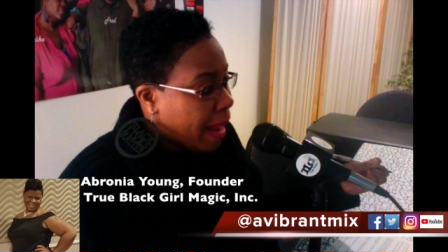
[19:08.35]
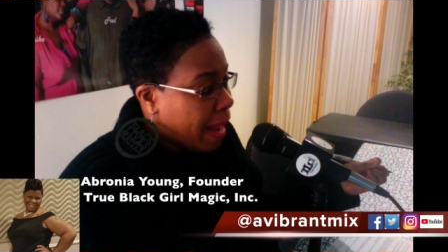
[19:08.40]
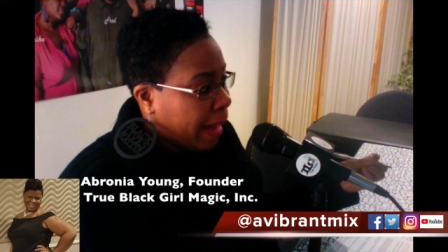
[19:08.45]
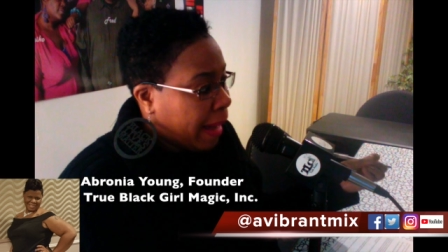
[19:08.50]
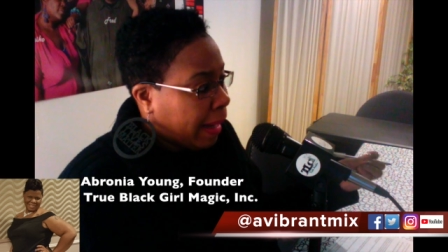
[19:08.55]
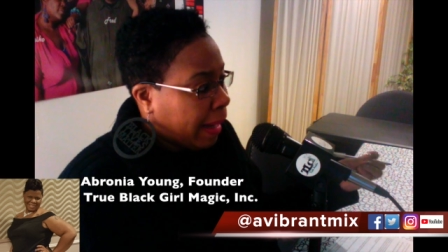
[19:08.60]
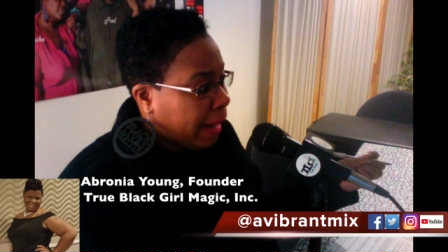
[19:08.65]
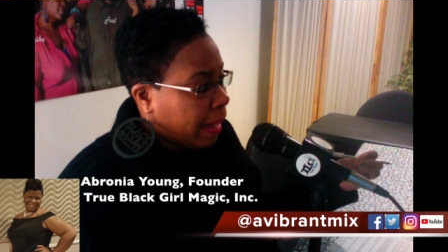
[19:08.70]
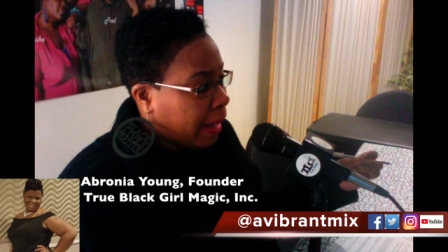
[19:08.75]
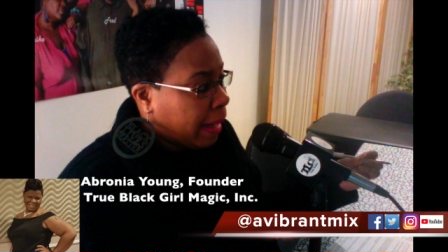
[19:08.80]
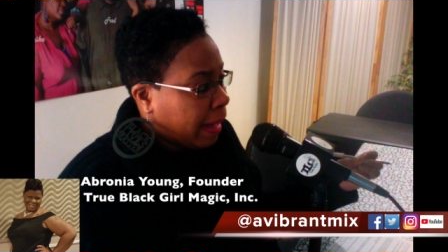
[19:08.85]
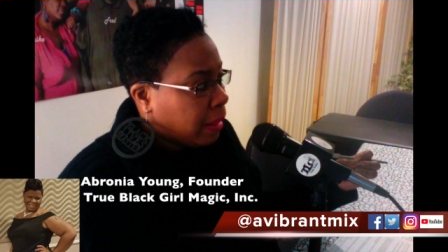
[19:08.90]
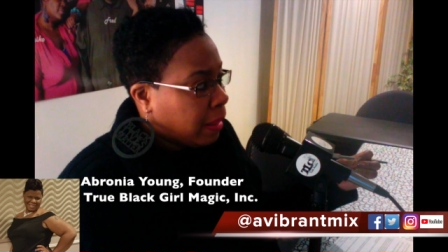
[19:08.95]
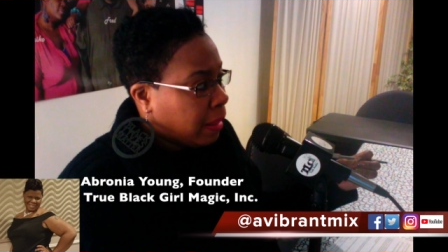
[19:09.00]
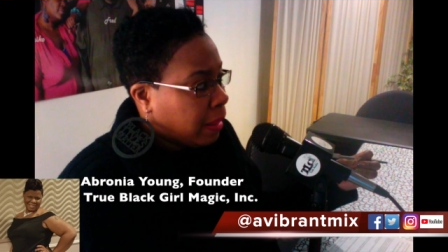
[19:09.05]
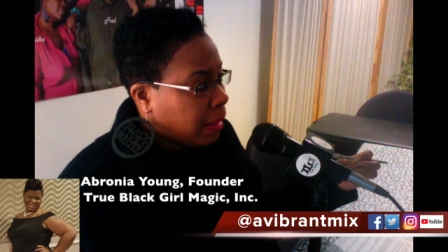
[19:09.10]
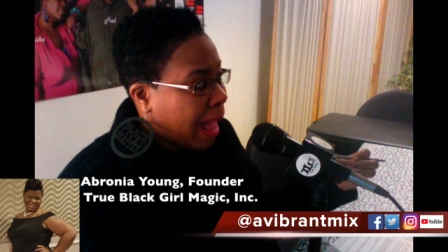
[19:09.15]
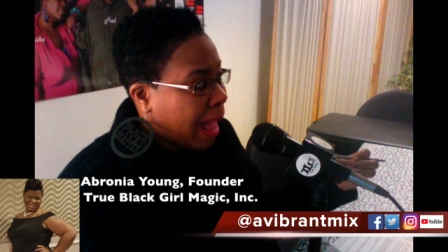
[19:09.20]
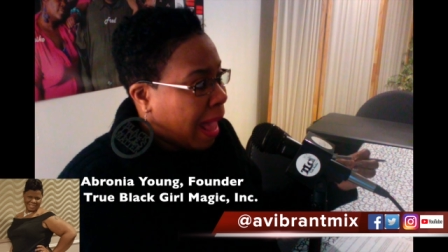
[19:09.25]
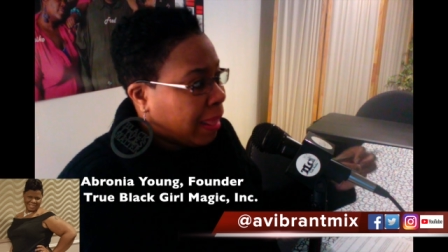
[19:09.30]

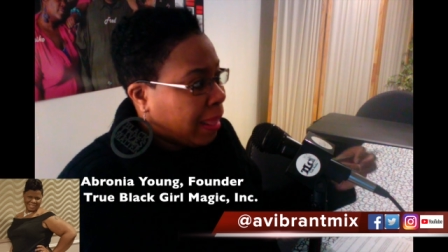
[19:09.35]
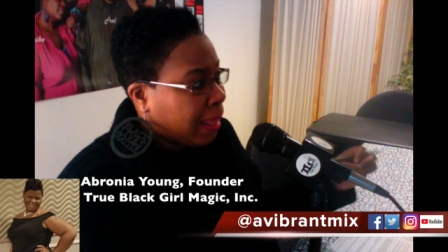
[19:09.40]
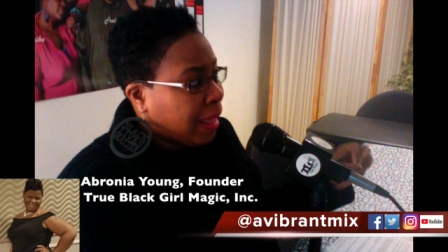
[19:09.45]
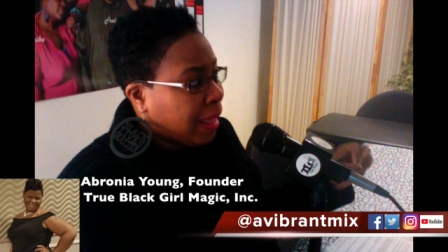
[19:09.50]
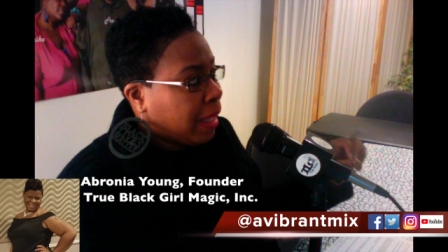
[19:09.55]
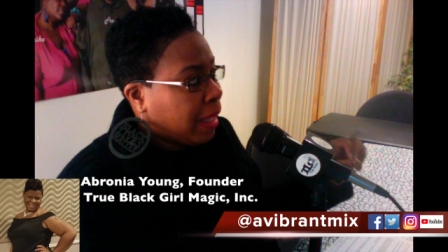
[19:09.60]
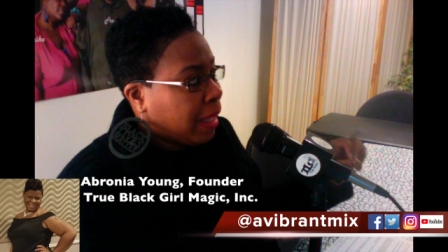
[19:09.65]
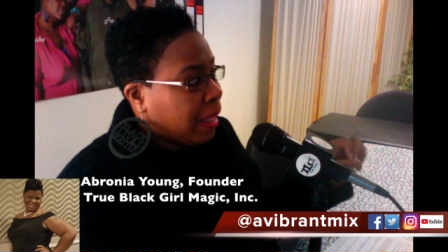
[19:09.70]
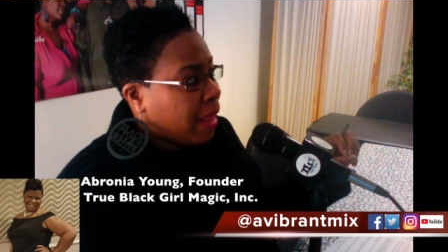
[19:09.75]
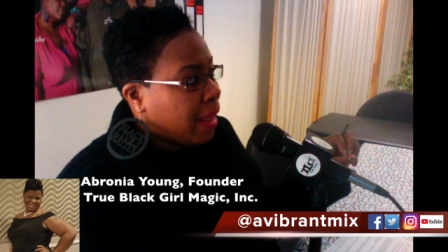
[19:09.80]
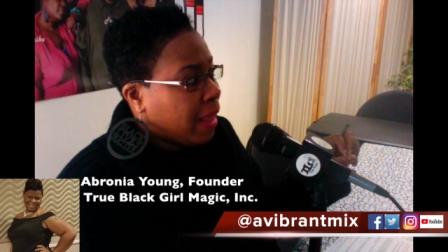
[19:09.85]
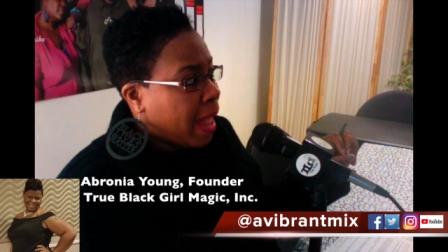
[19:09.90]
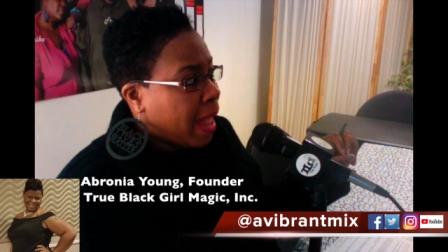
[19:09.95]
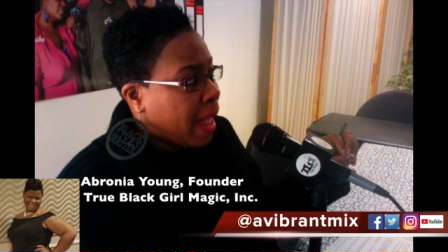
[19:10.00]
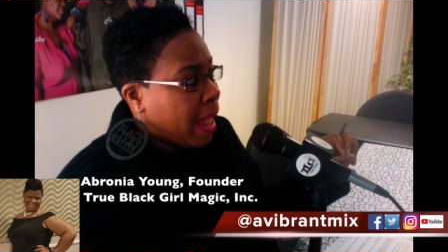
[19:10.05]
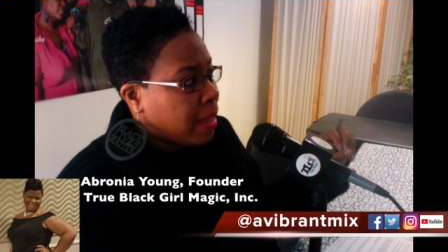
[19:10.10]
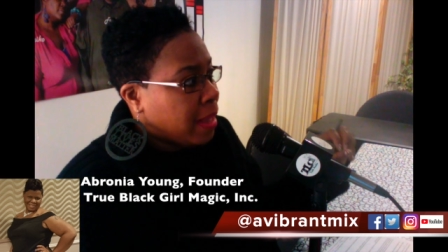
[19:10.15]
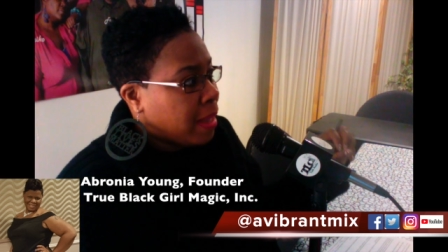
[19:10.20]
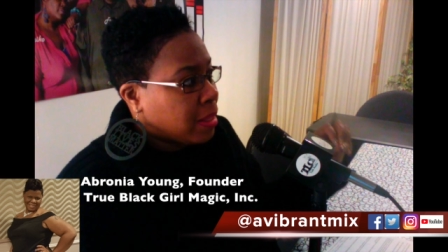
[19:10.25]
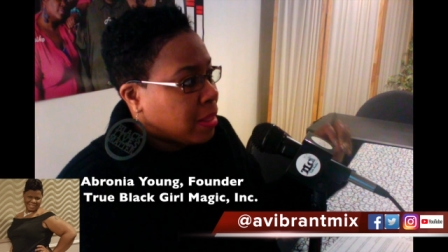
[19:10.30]
And I think
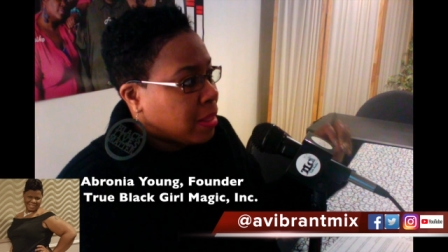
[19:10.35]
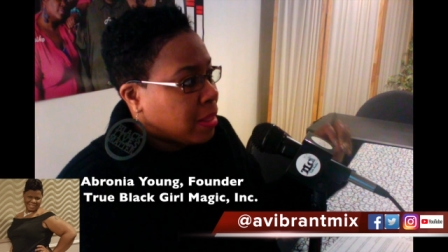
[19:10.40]
that